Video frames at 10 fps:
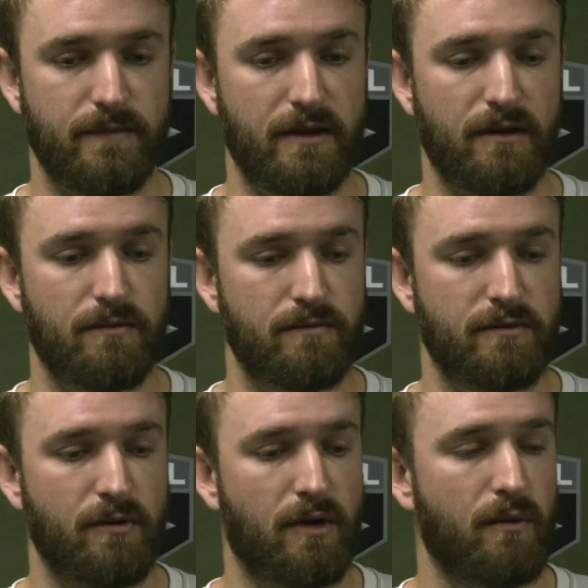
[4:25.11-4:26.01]
you know,
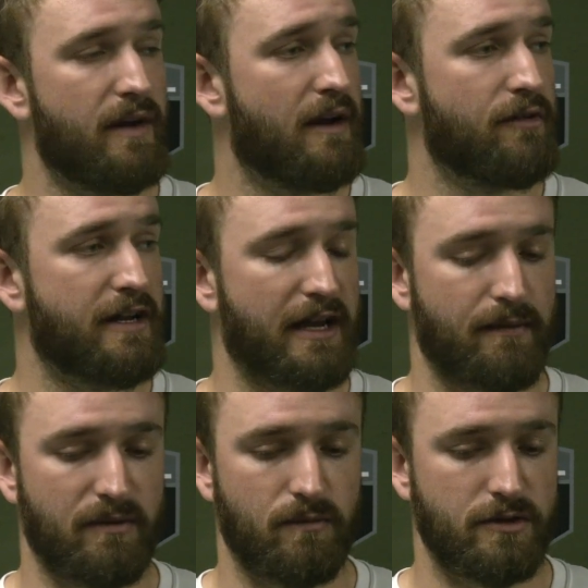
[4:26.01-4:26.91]
you want to win every game,
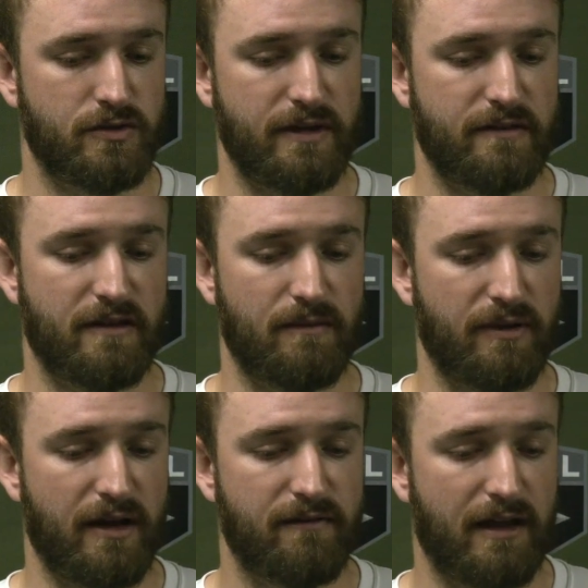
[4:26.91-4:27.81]
and we're treating this like a
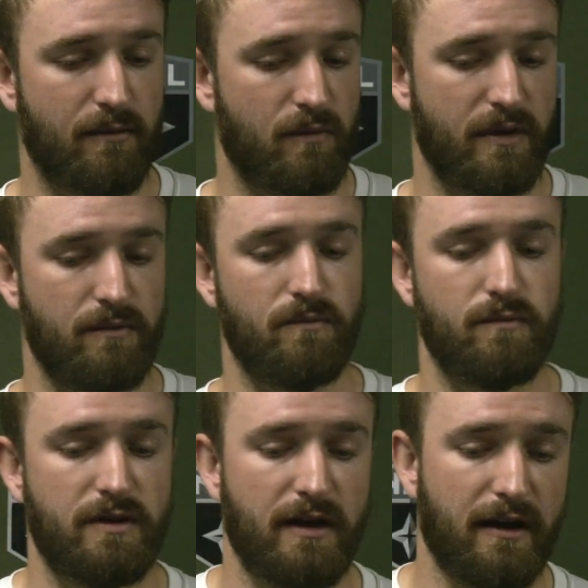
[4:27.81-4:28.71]
playoff game, and we
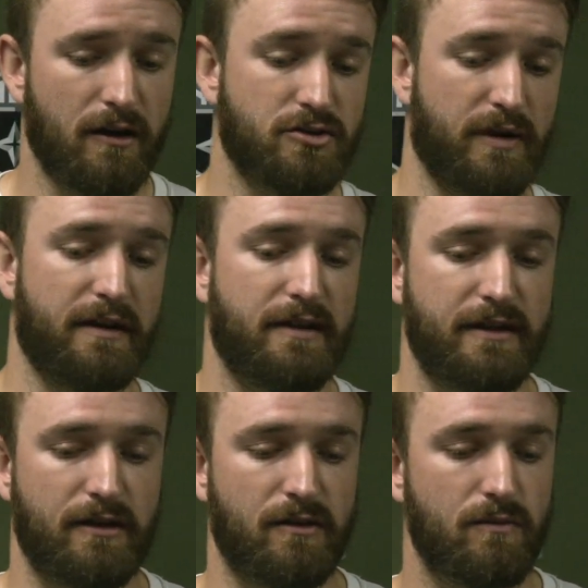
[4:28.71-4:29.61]
kind of are treating it like,
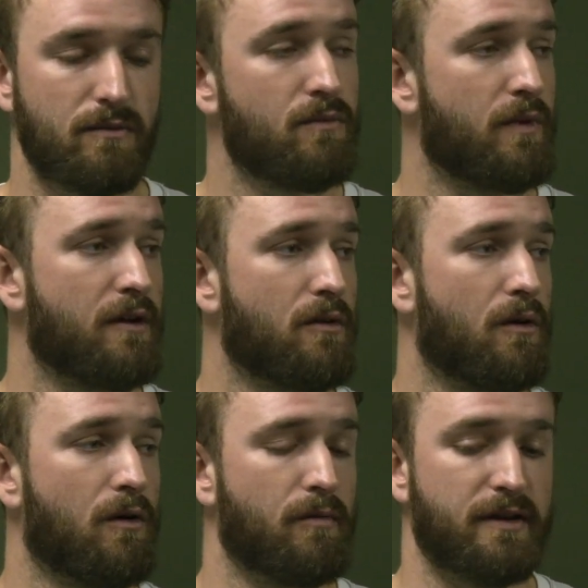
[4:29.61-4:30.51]
you know, win or go home.